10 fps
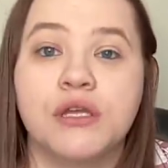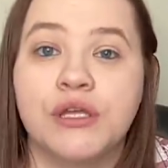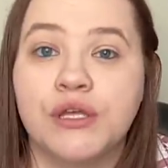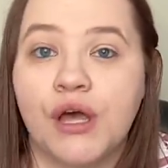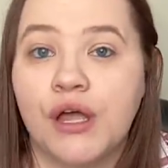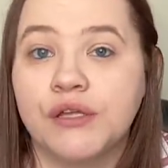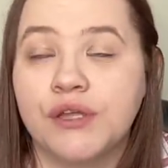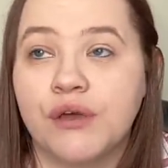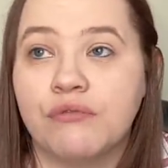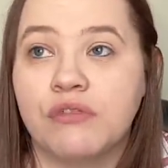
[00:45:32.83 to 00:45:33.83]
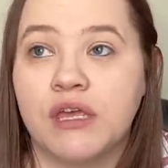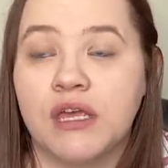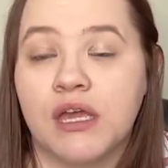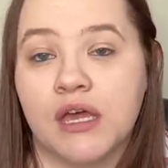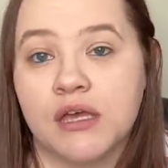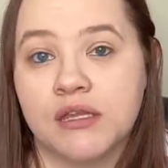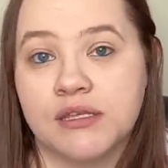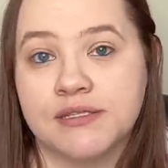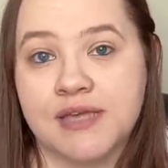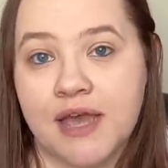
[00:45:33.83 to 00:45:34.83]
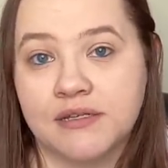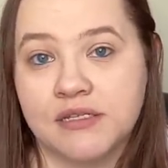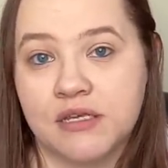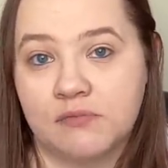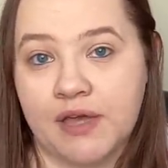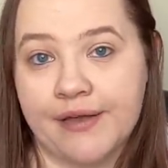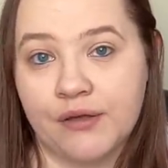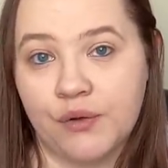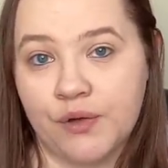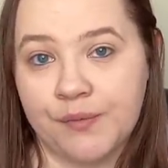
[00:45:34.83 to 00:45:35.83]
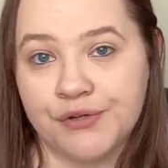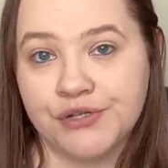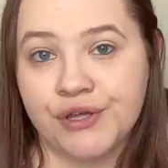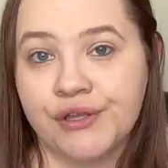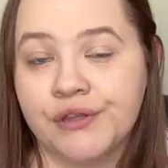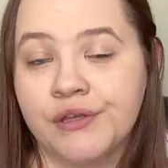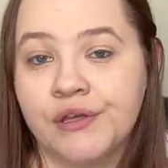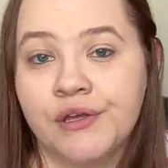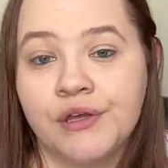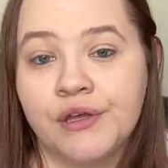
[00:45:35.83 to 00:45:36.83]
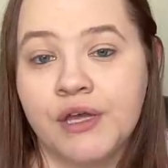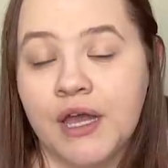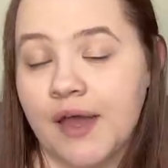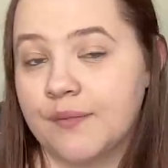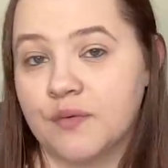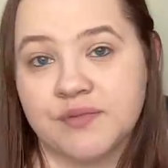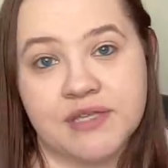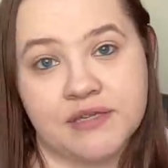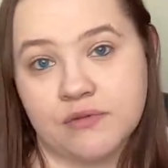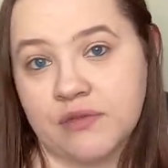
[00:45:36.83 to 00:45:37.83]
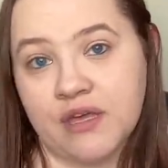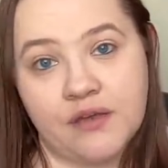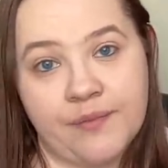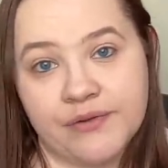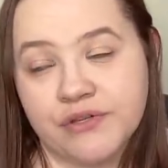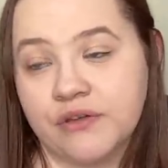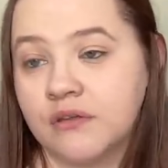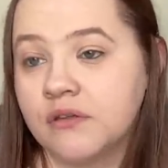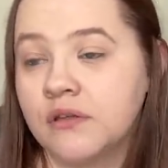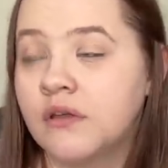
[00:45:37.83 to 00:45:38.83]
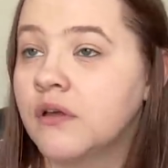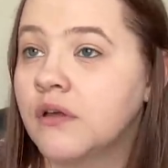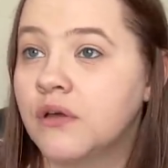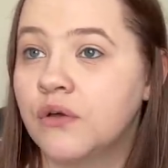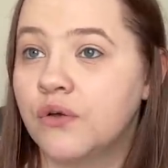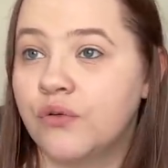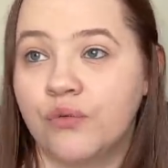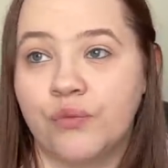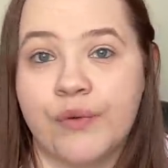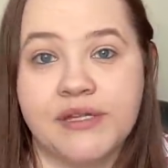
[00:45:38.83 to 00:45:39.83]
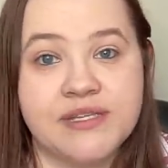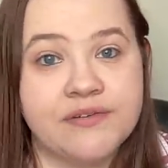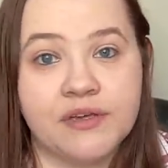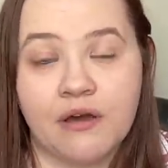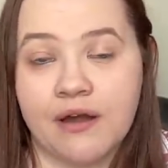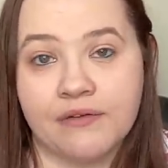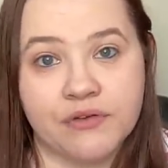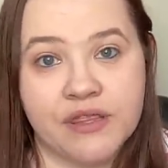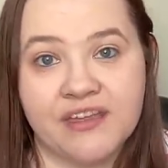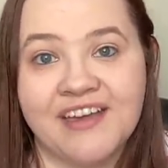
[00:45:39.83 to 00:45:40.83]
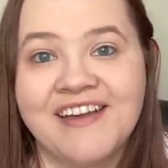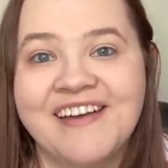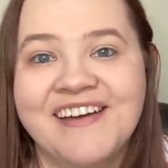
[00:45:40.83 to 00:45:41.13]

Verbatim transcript: y'all know the uh, the tag team Geico commercial? I'm obsessed with that commercial. We DVR everything.